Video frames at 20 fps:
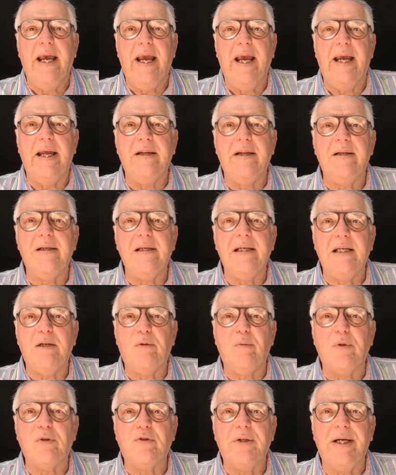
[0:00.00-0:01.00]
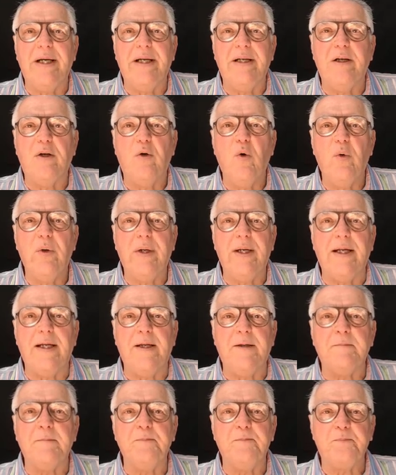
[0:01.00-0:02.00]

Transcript: and it will trade accordingly.